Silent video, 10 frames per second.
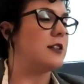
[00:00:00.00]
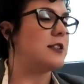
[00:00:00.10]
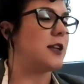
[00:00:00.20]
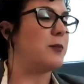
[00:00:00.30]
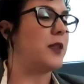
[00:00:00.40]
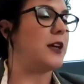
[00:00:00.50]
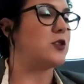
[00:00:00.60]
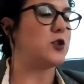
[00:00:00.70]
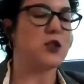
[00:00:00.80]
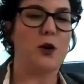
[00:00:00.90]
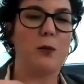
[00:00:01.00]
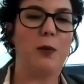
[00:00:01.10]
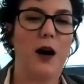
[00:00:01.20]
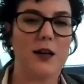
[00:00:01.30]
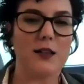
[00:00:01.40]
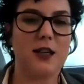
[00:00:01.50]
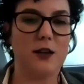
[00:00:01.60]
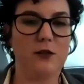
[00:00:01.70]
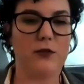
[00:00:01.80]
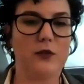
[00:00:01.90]
Some things are still
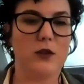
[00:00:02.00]
positive.